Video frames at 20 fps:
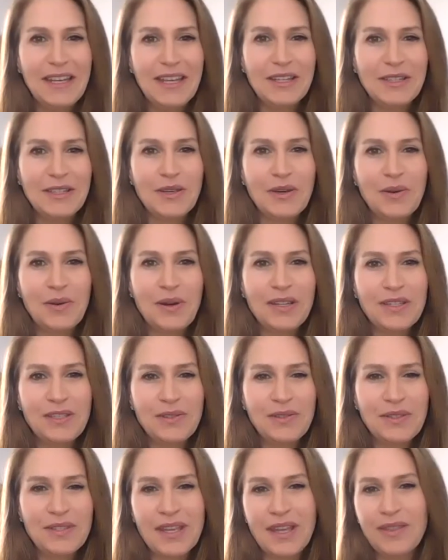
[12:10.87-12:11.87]
So as
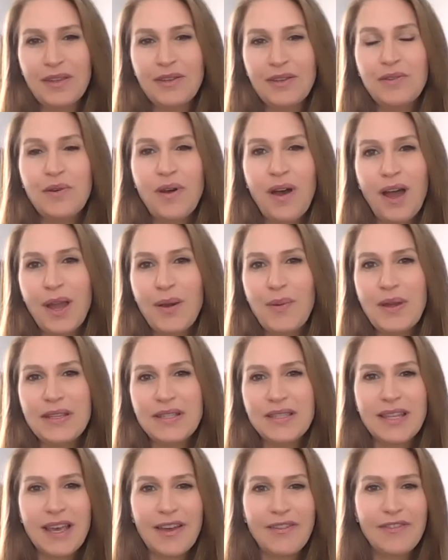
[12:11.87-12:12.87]
you said, the new Highway
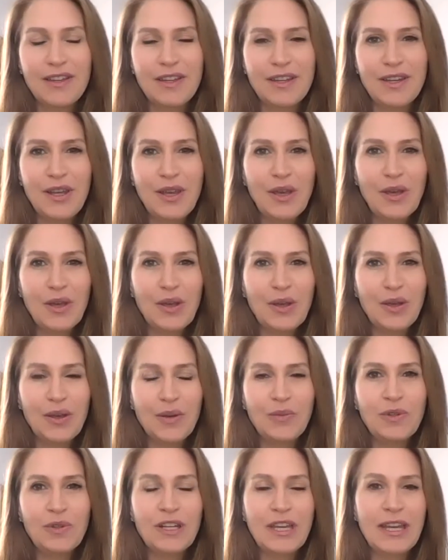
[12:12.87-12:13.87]
7
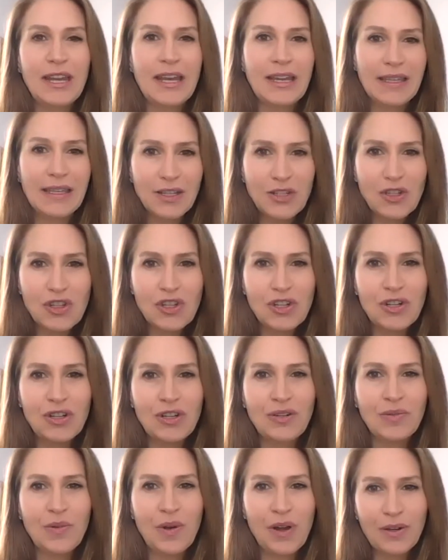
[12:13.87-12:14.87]
will connect
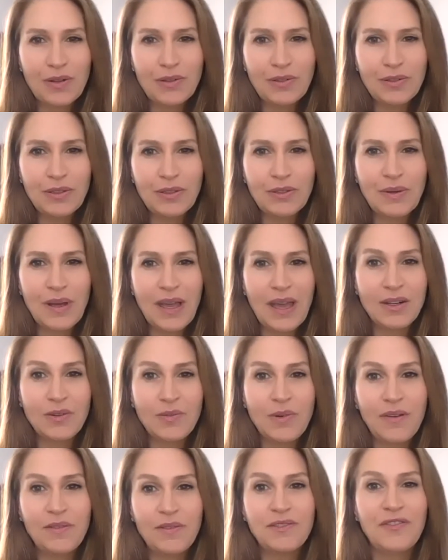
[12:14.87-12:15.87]
Kitchener, Waterloo, and
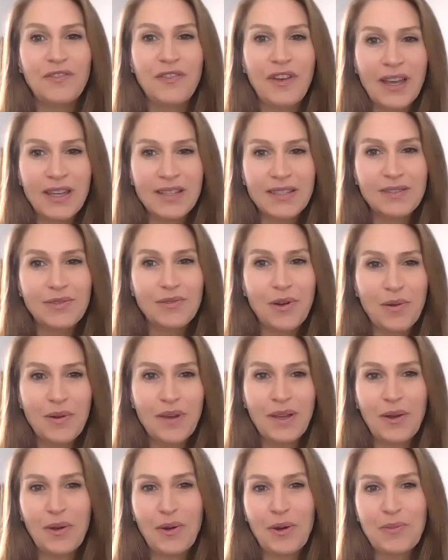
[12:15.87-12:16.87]
Guelph's
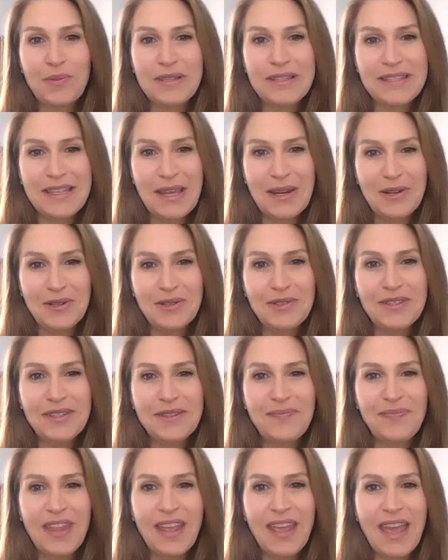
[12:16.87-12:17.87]
fast-growing urban centers,
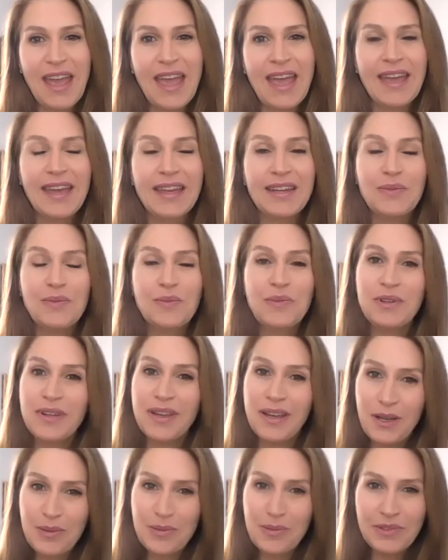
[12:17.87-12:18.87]
and will
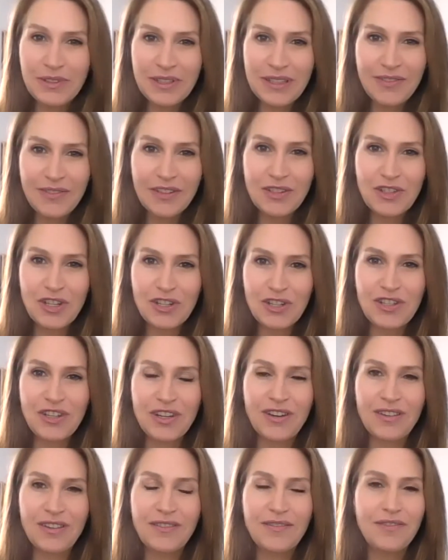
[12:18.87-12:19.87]
help relieve congestion
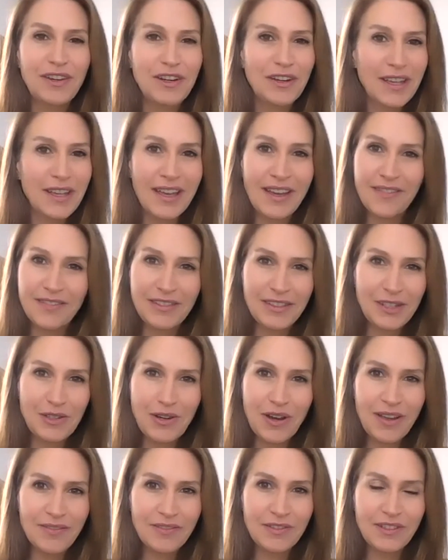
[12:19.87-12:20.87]
on the very heavily
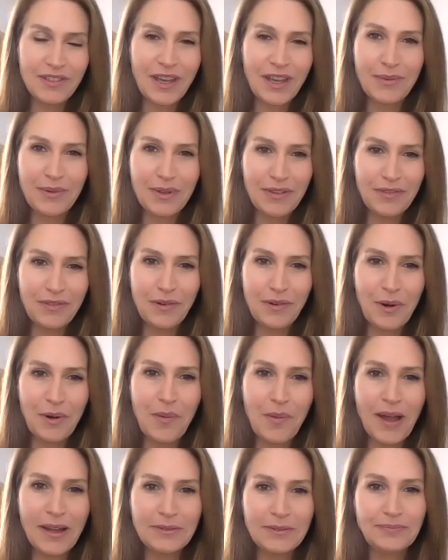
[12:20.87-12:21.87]
traveled Highway
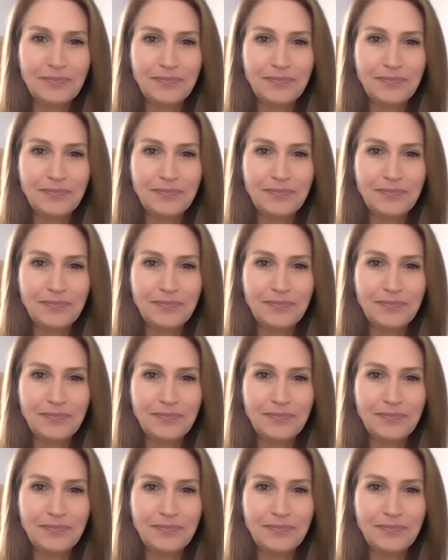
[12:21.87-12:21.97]
401.